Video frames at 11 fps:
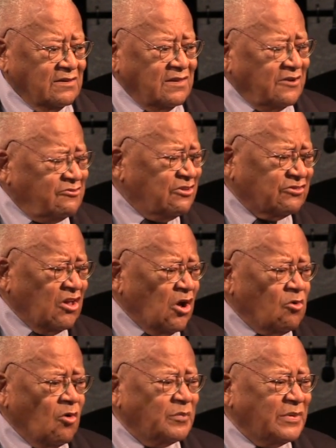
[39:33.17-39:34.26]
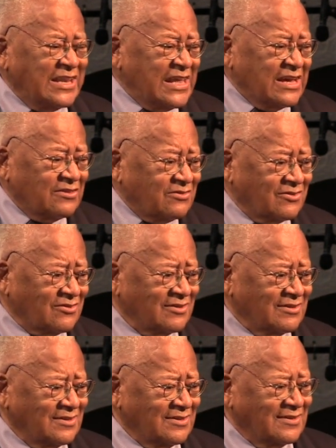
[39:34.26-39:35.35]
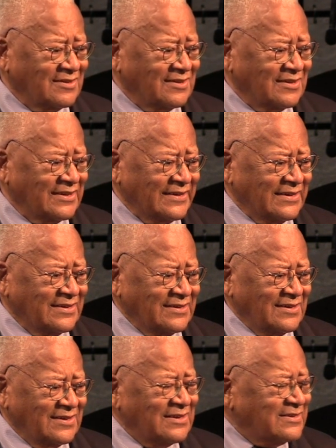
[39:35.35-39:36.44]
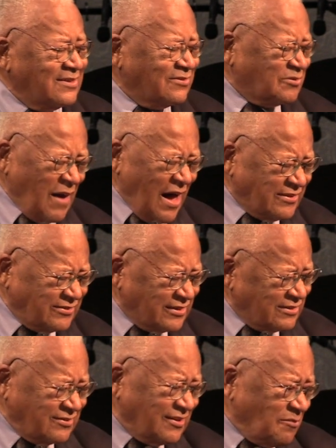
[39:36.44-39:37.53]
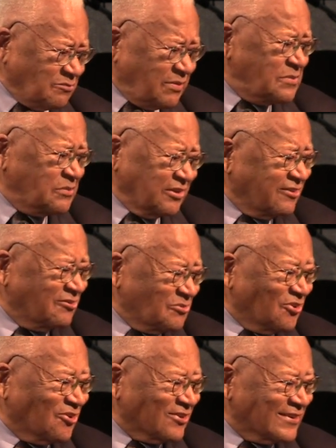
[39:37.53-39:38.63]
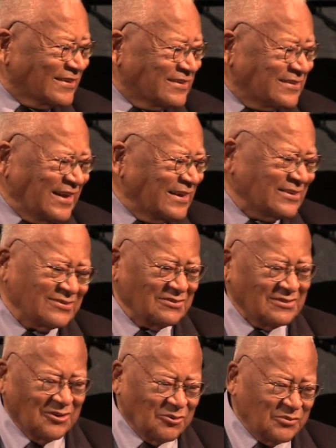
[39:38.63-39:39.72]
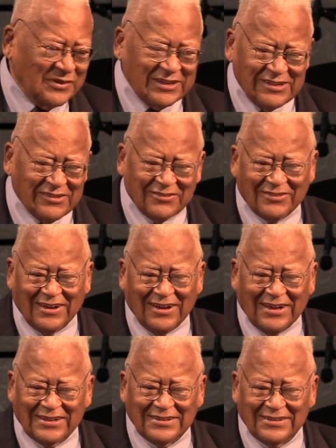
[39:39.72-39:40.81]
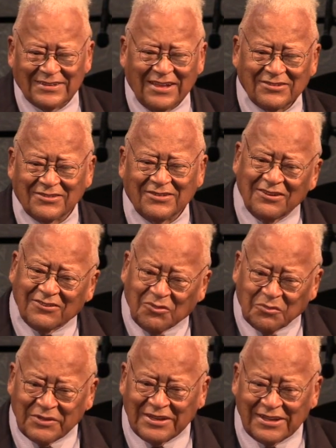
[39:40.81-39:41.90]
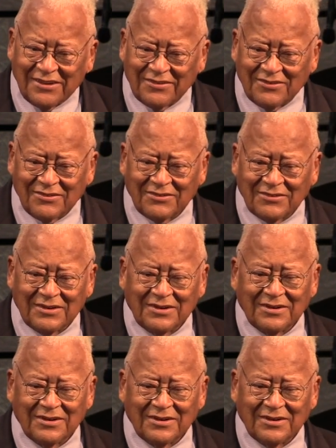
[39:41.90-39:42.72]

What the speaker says: There is no obedience in despising some people in the world. That isn't obedience to God. That's disobedience.